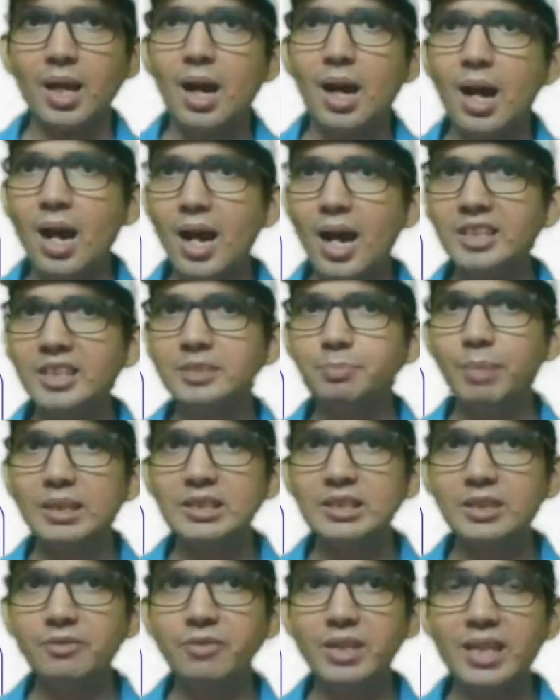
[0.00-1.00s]
High
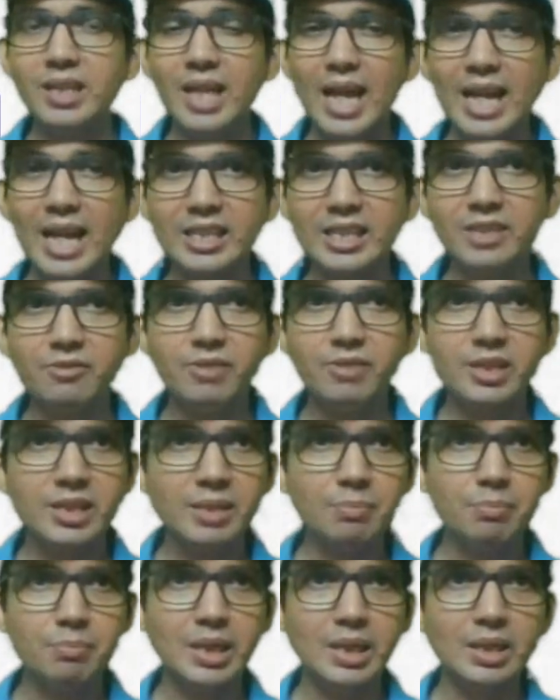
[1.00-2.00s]
specific
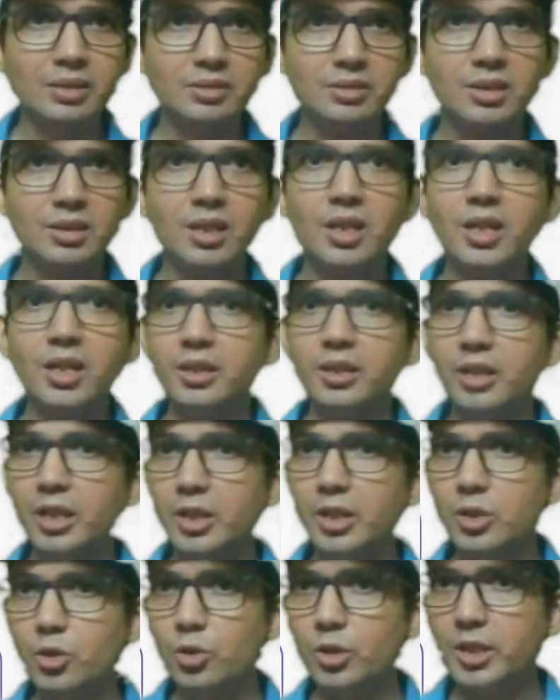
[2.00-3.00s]
activity means the
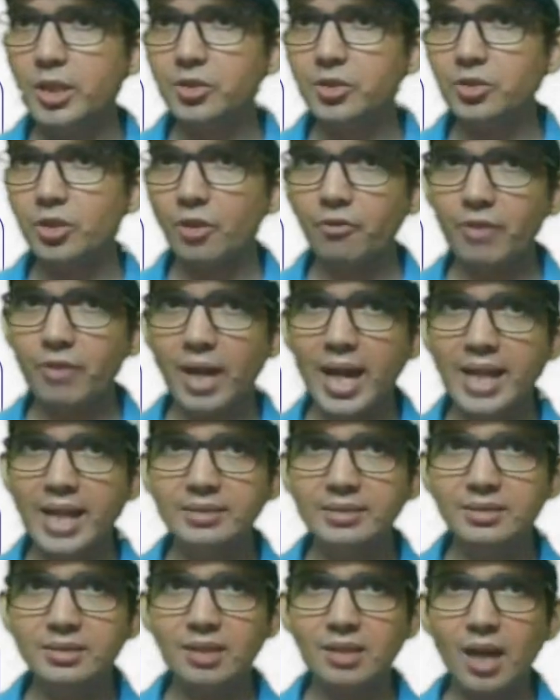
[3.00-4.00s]
units of
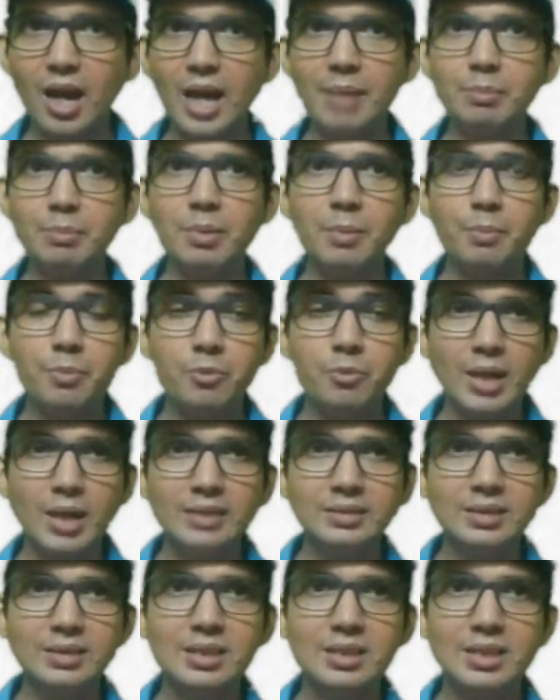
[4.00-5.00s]
enzyme
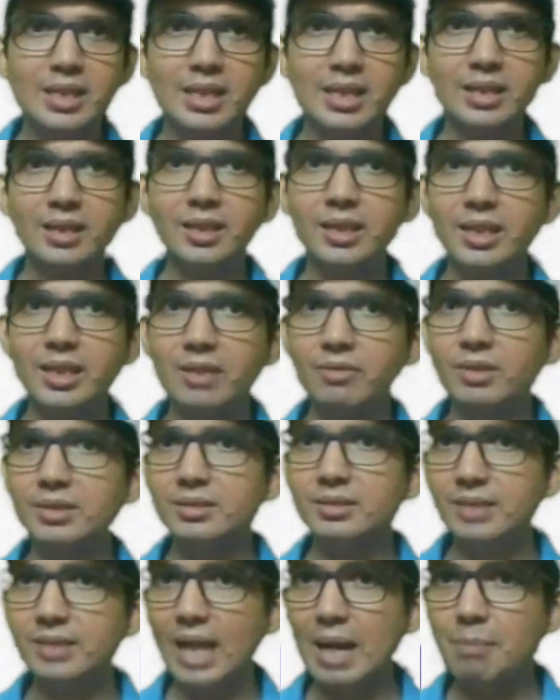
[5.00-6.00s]
present in the
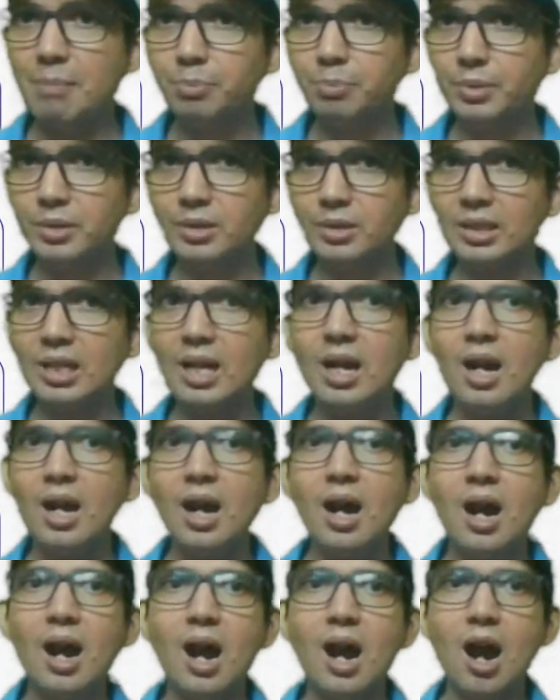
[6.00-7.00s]
given sample
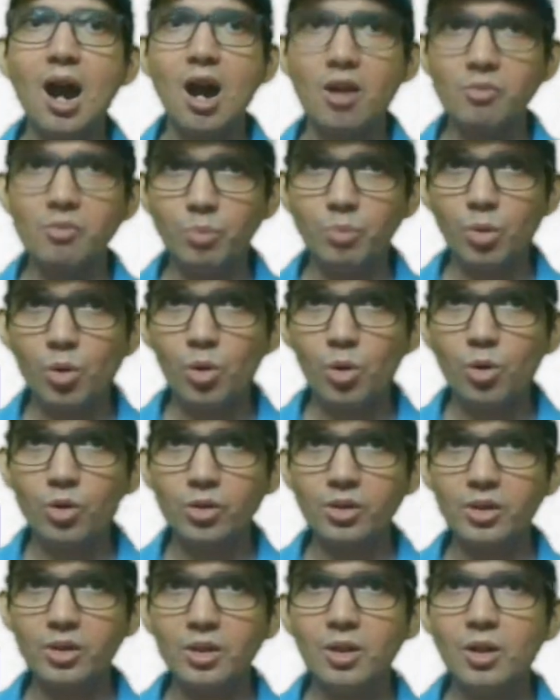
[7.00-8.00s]
are
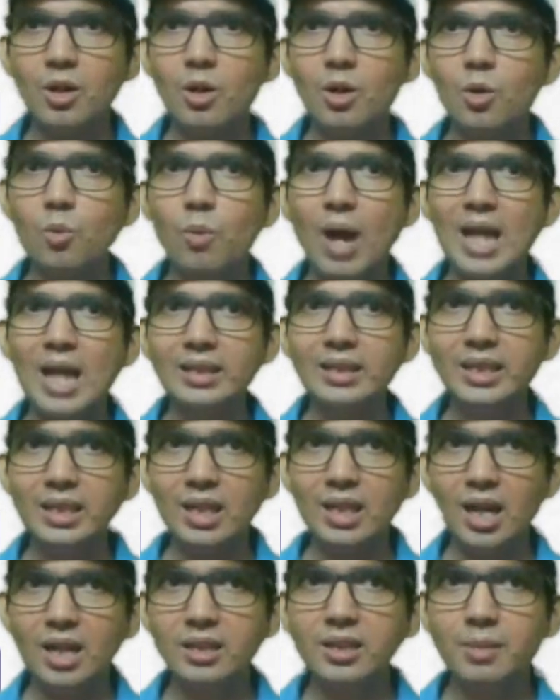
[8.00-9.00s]
more, while
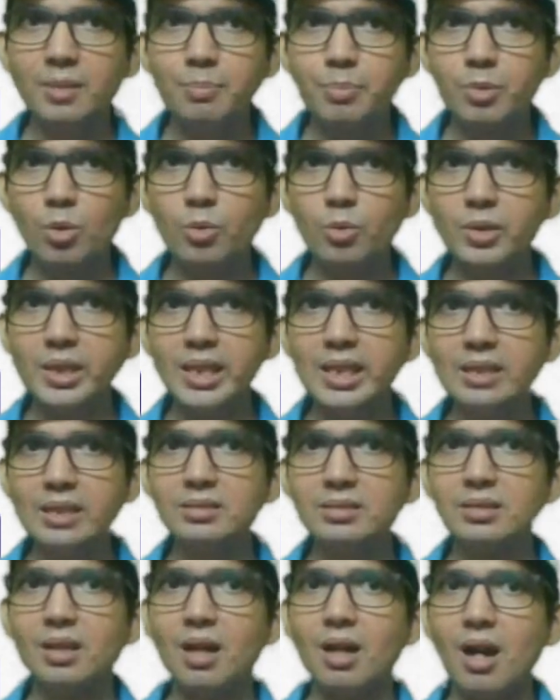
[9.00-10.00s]
the other
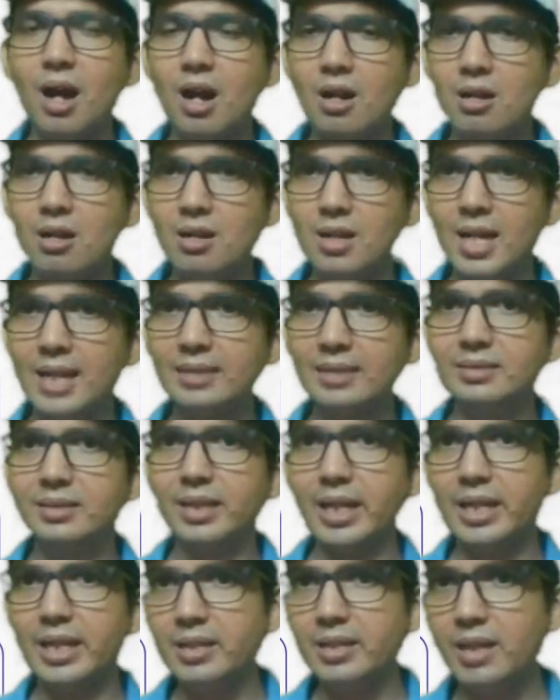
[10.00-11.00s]
proteins are less
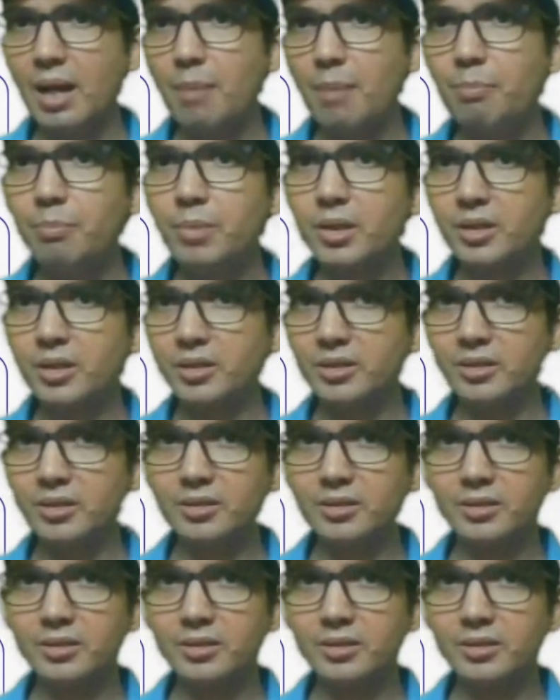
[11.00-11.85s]
in number.